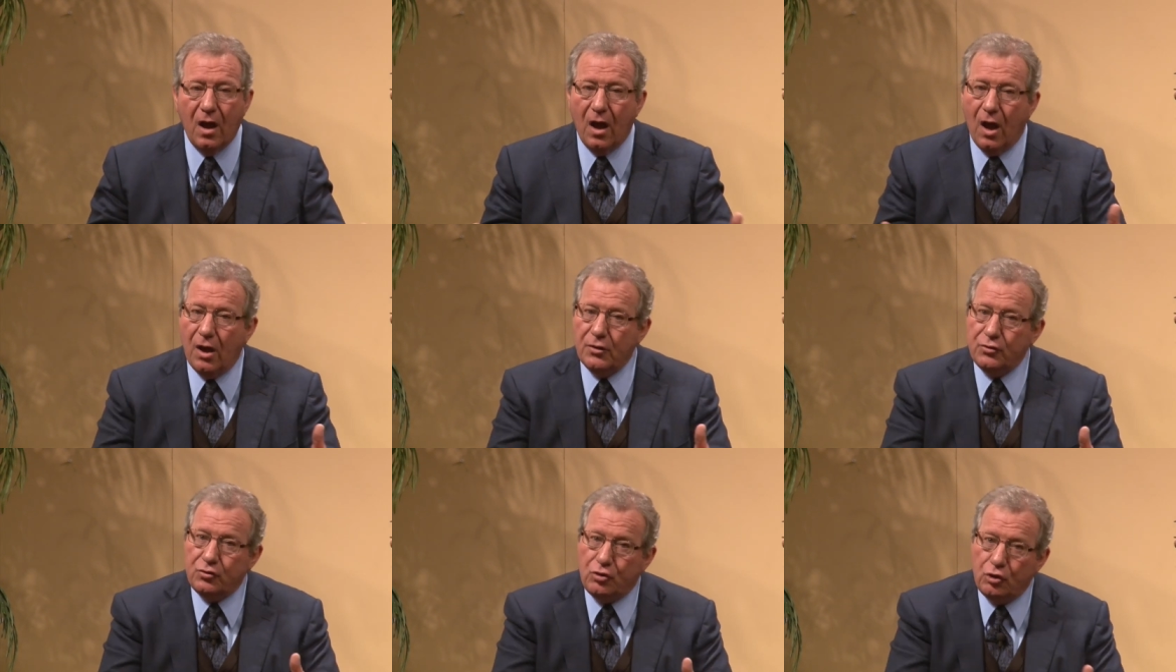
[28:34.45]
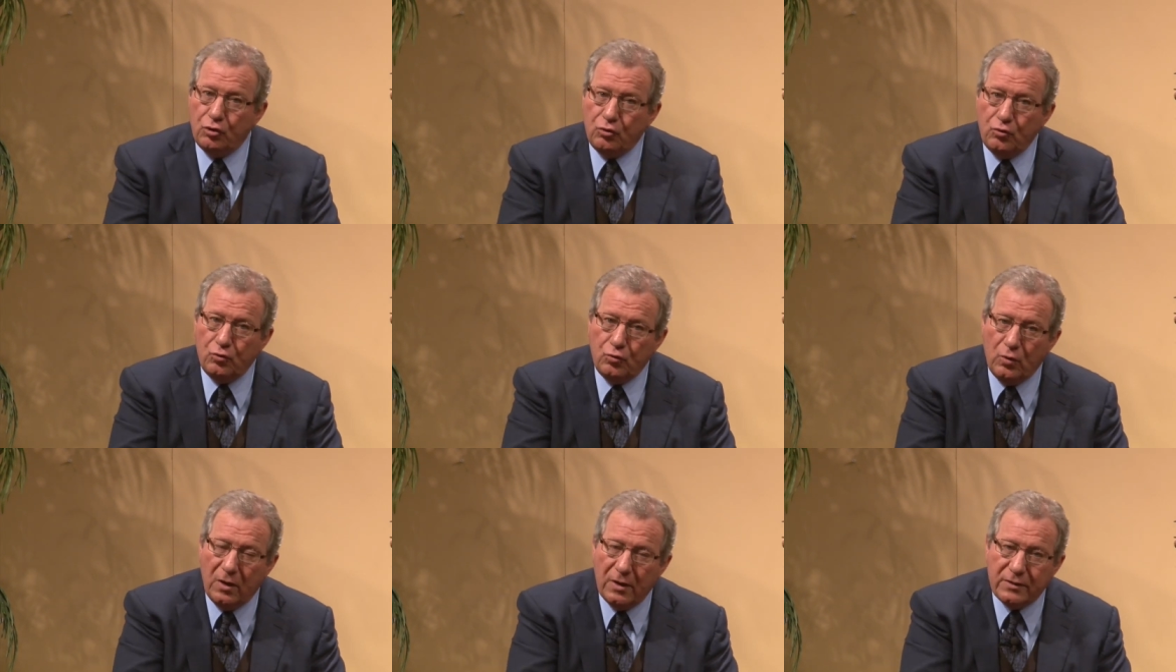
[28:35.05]

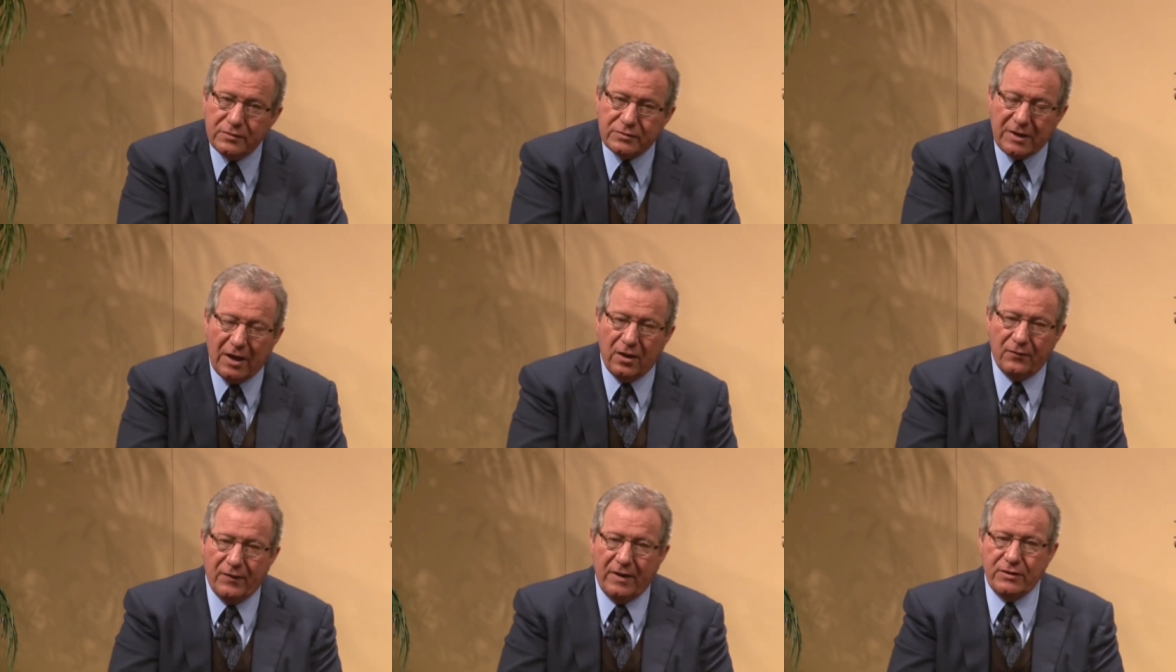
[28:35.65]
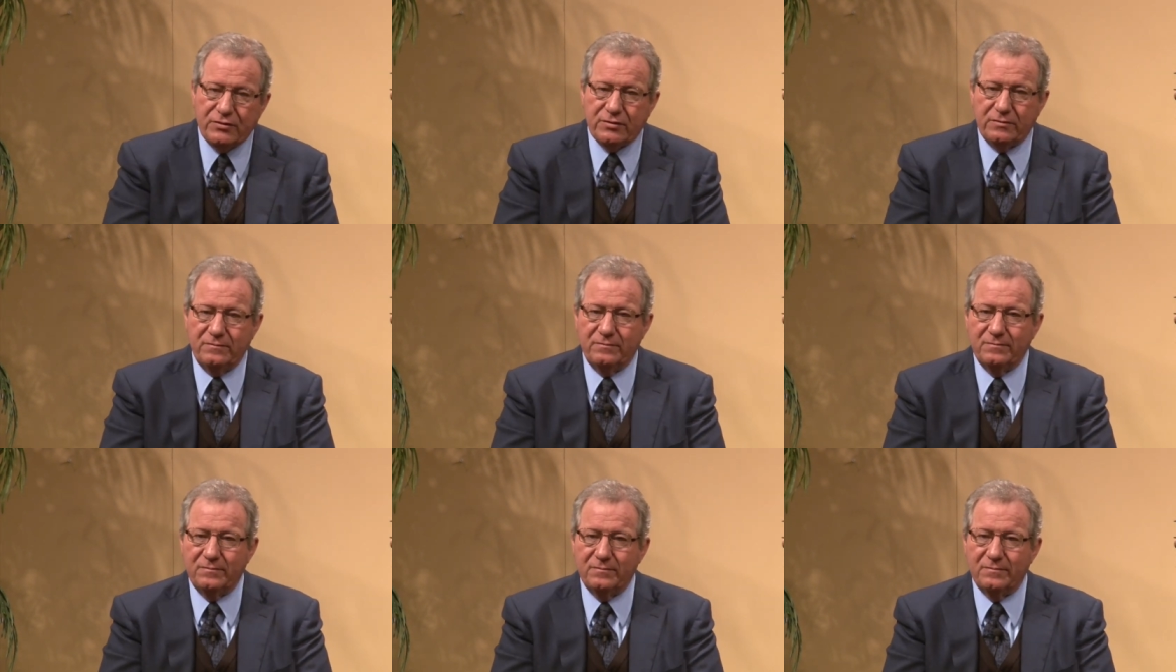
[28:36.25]
unto salvation.
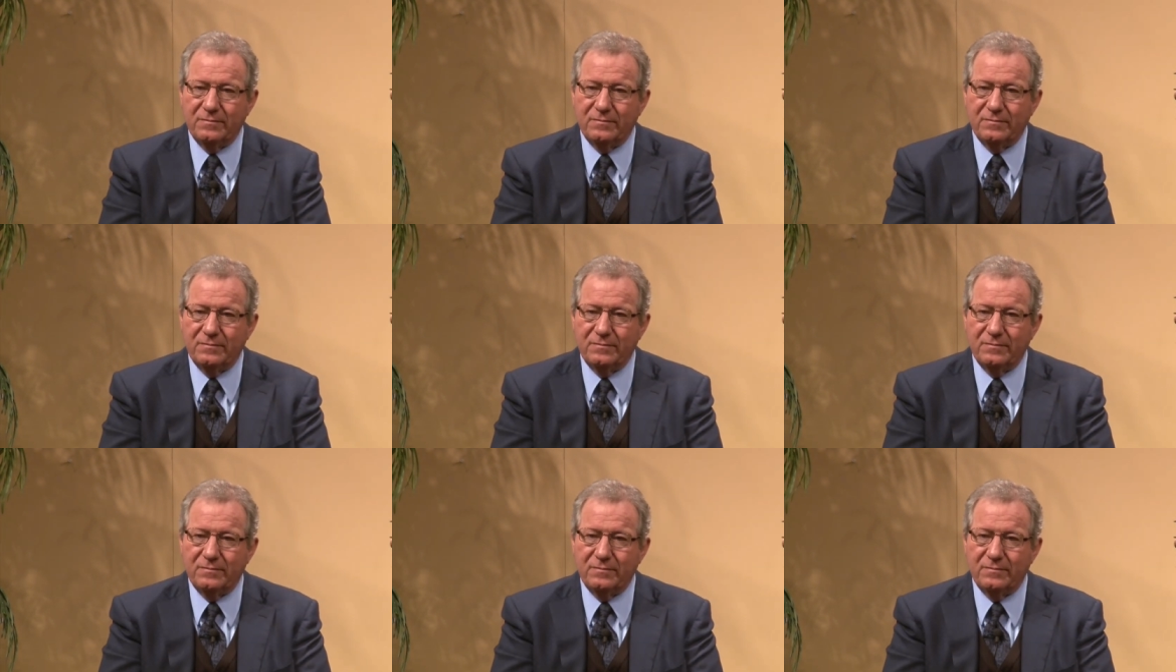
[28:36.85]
